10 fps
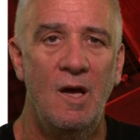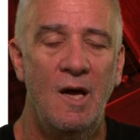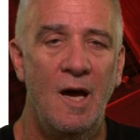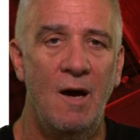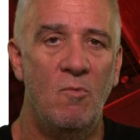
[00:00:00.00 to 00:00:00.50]

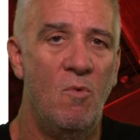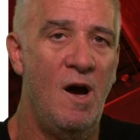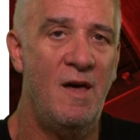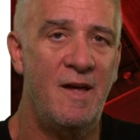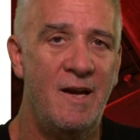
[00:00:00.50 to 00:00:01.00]

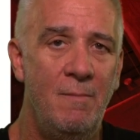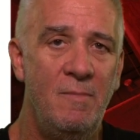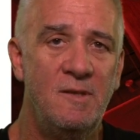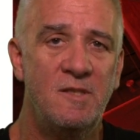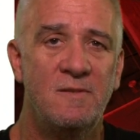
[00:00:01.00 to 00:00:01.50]
Why are they
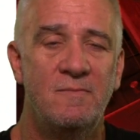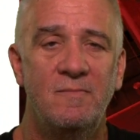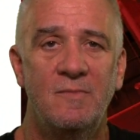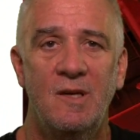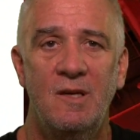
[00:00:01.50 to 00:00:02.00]
numbers?
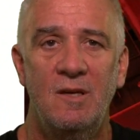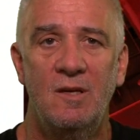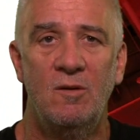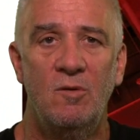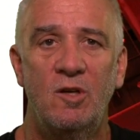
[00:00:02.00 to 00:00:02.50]

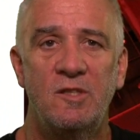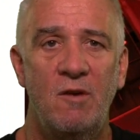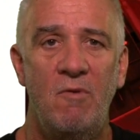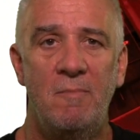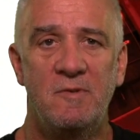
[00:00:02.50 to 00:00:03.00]
Well, because they
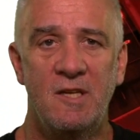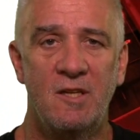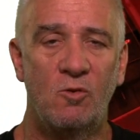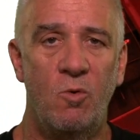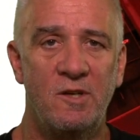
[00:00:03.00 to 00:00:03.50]
represent the
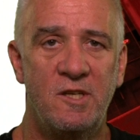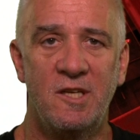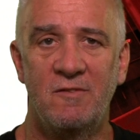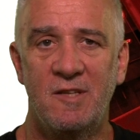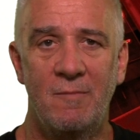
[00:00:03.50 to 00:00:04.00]
quantity
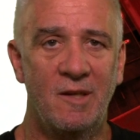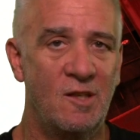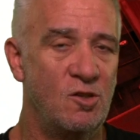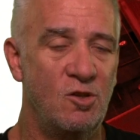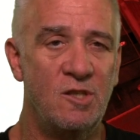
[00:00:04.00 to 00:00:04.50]
of something
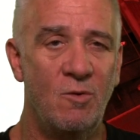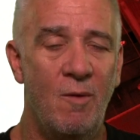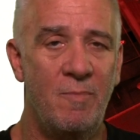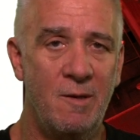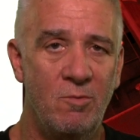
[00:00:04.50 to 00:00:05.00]
is usually
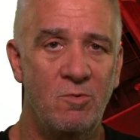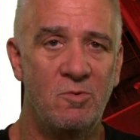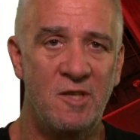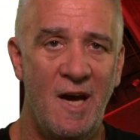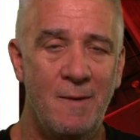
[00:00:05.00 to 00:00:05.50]
what people will
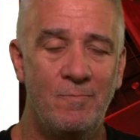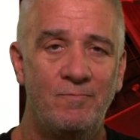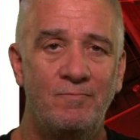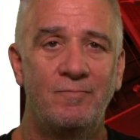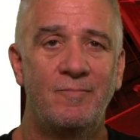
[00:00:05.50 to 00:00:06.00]
say.
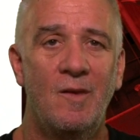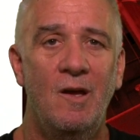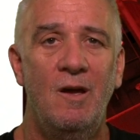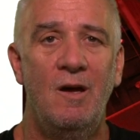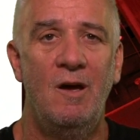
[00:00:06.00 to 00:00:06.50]

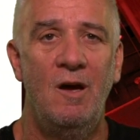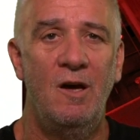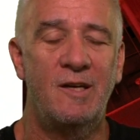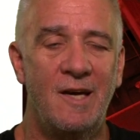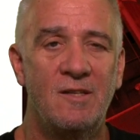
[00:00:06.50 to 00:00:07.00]

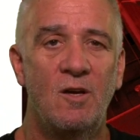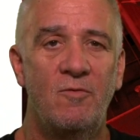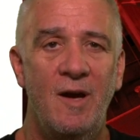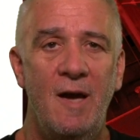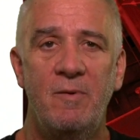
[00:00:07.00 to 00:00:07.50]
Okay, so if
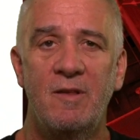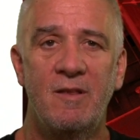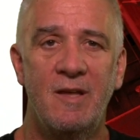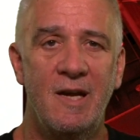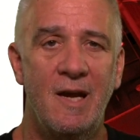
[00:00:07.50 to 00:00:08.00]
we're happy that
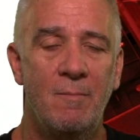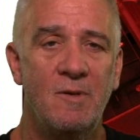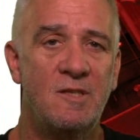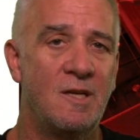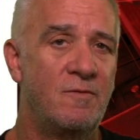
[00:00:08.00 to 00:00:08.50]
they're
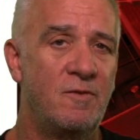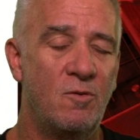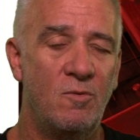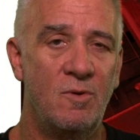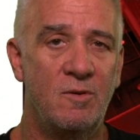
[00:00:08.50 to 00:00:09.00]
numbers, and if
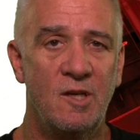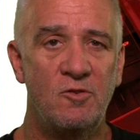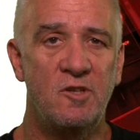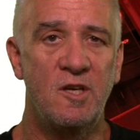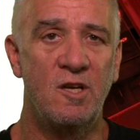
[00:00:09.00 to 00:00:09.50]
you're
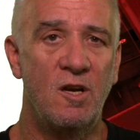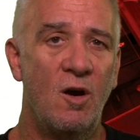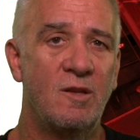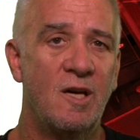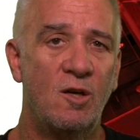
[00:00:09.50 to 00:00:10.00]
interested in
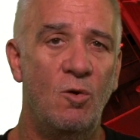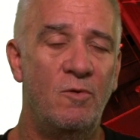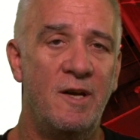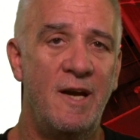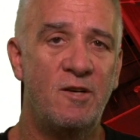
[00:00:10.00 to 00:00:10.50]
knowing, they're called
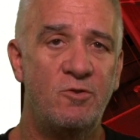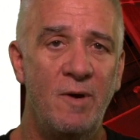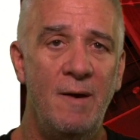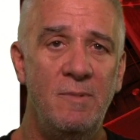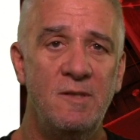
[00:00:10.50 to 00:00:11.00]
the natural
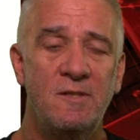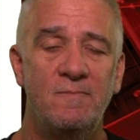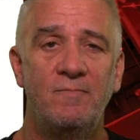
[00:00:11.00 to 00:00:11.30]
numbers.